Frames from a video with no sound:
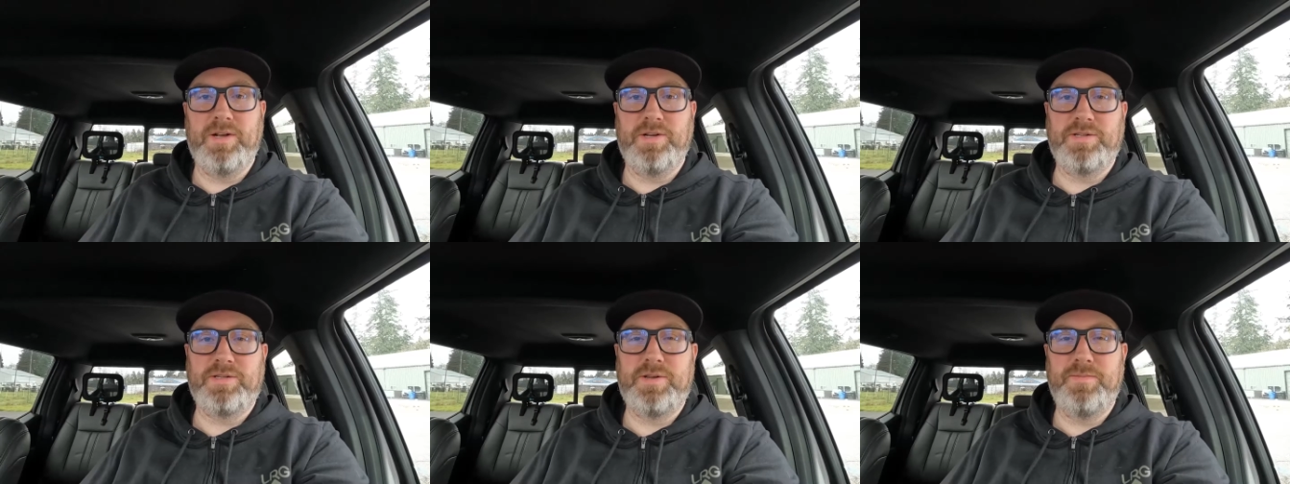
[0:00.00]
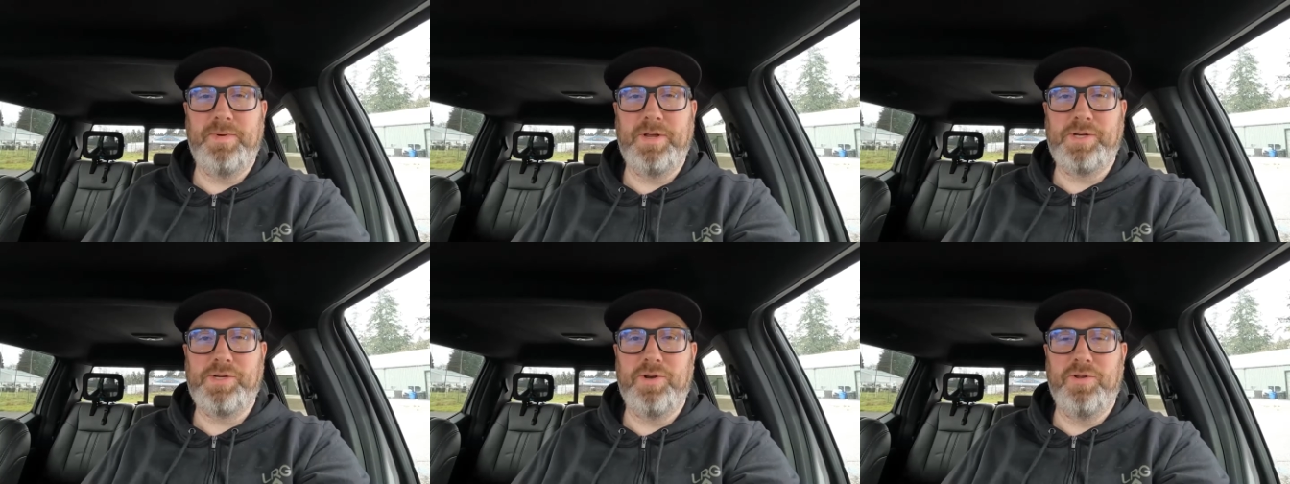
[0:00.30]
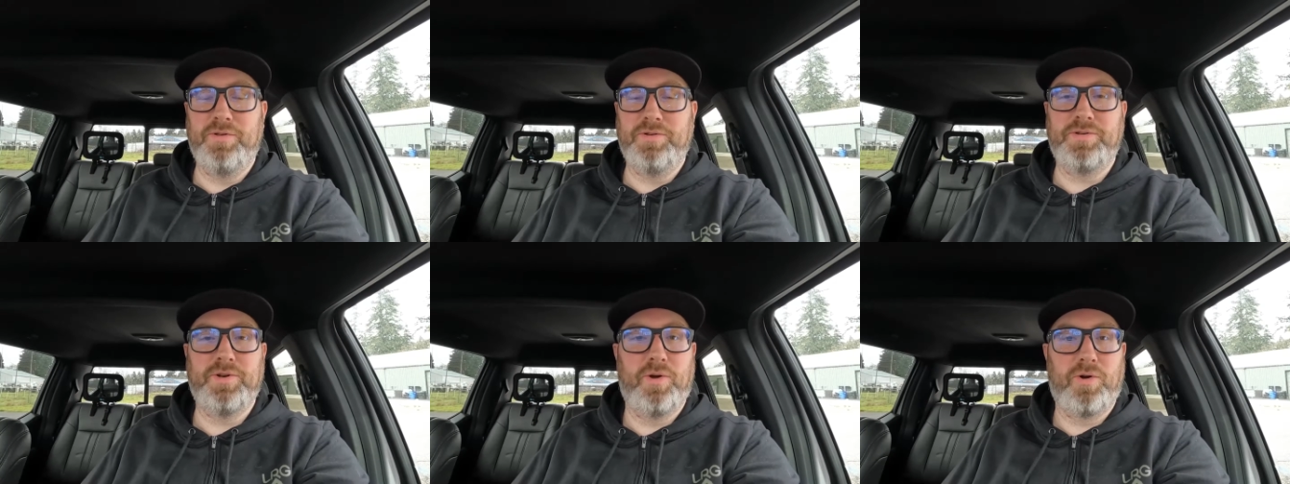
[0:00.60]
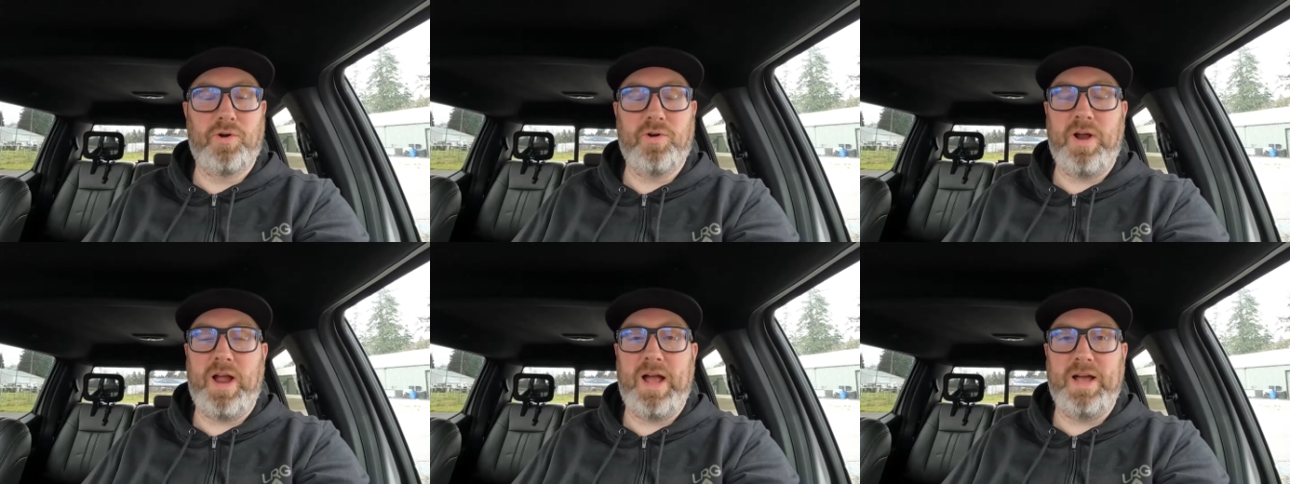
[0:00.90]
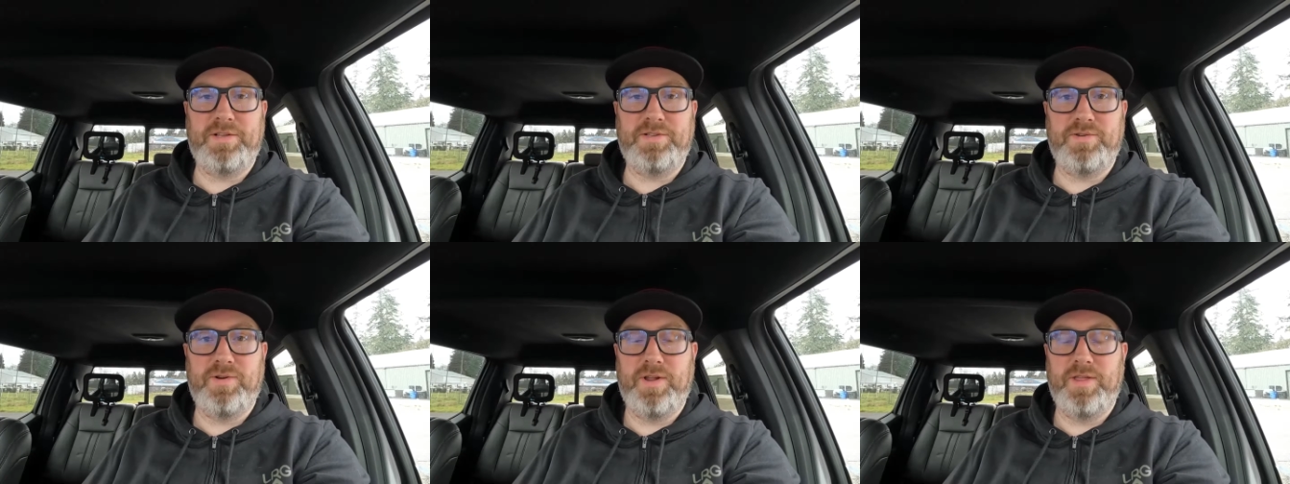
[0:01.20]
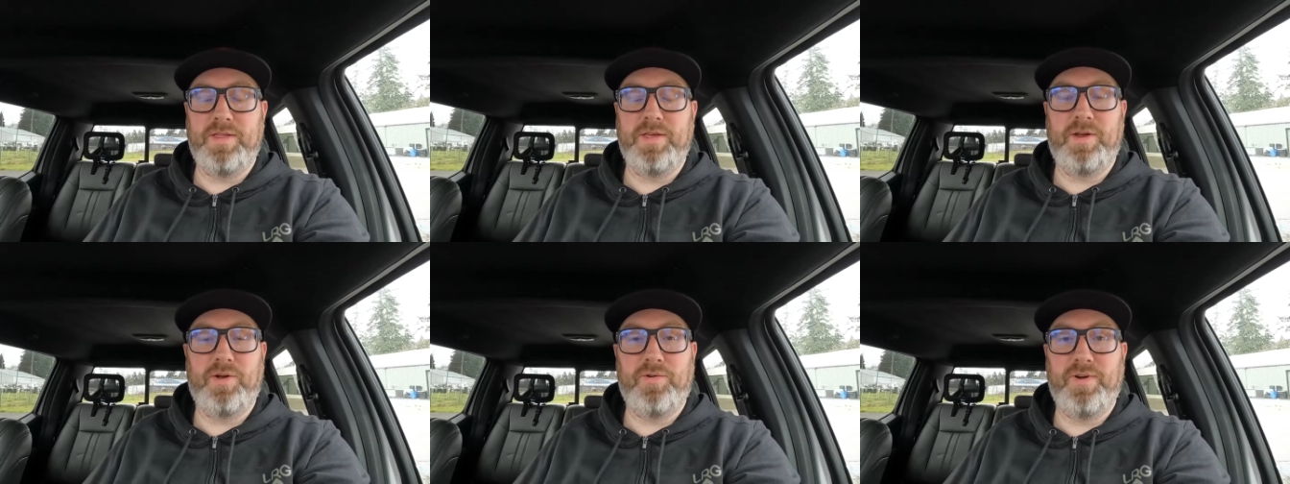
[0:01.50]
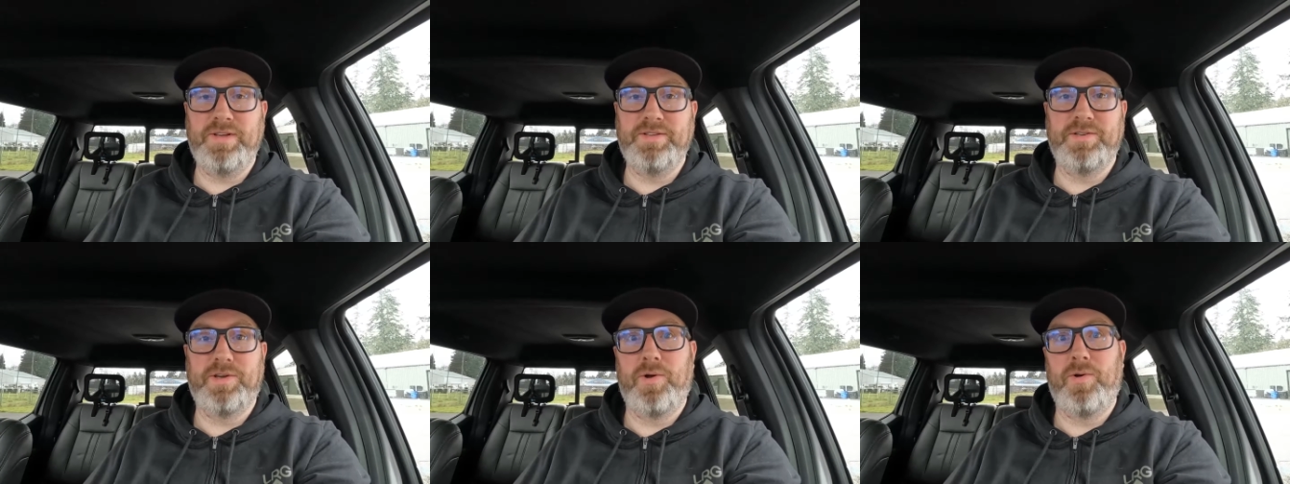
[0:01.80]
just to make sure there's no cracks or anything
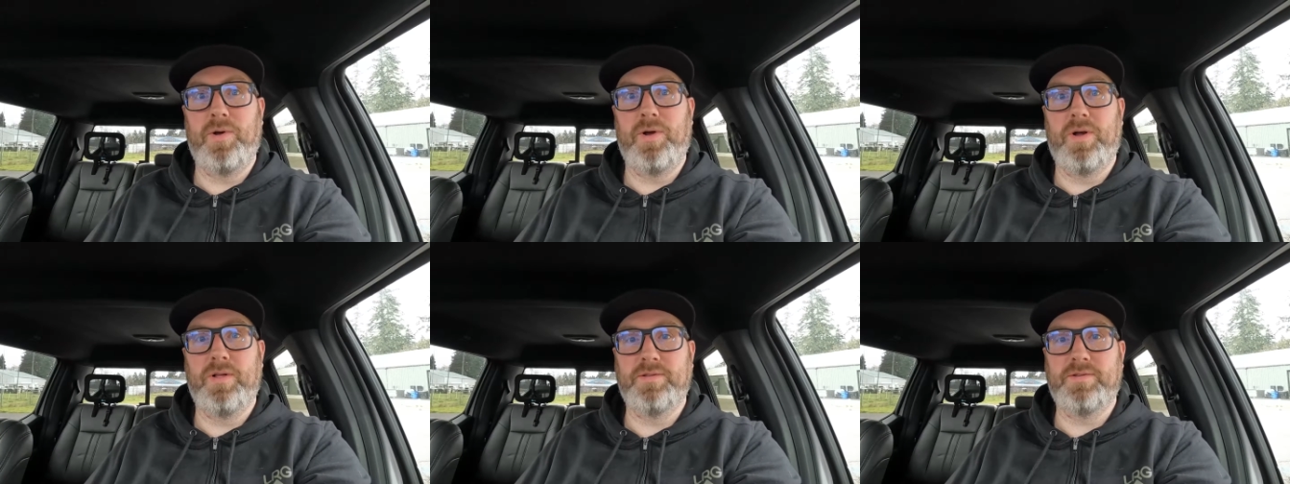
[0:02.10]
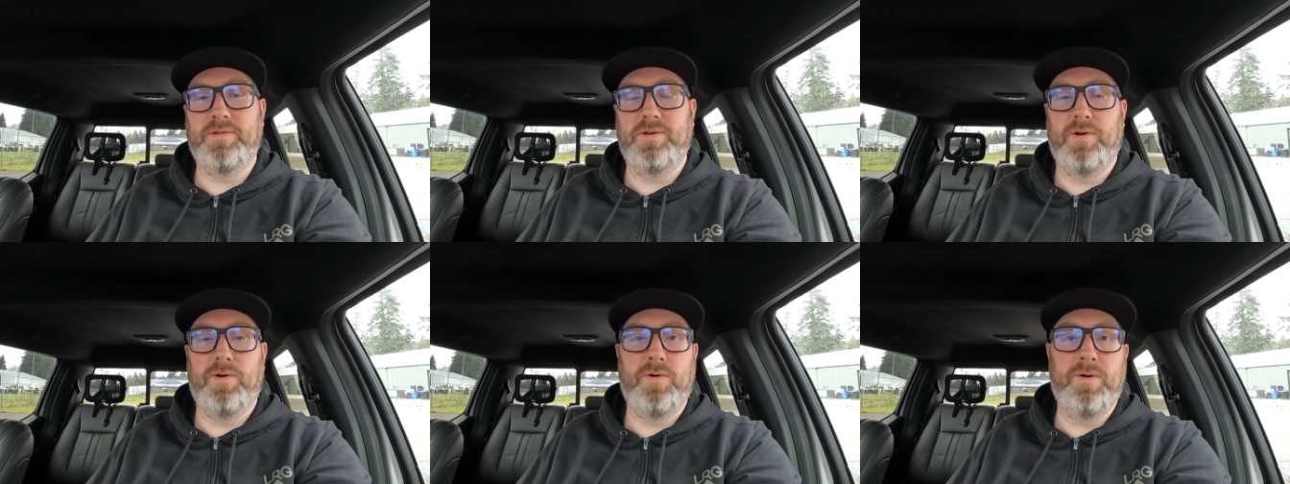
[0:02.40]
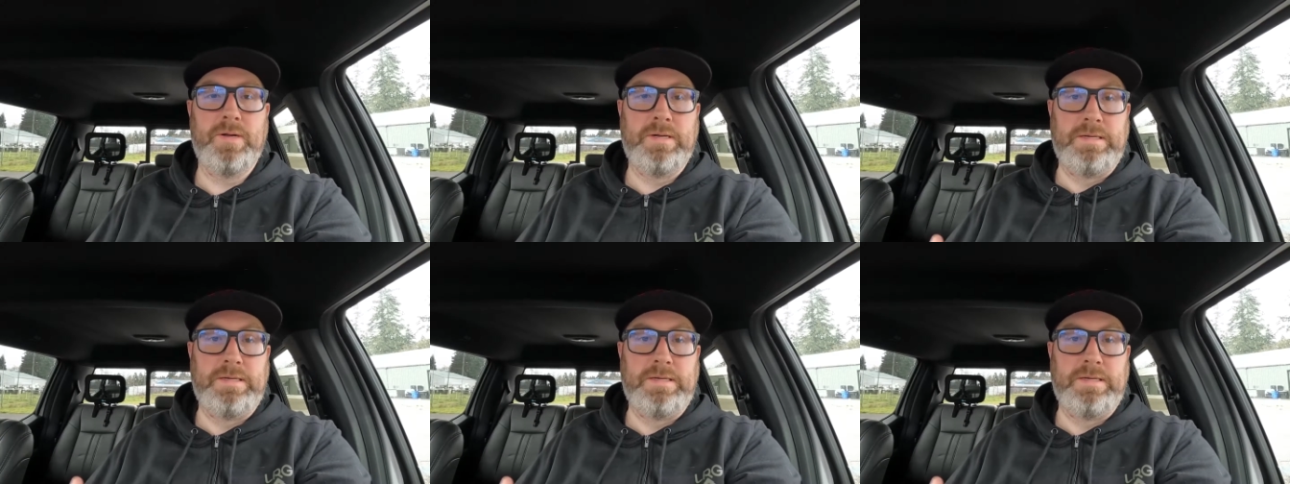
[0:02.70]
crazy going on. So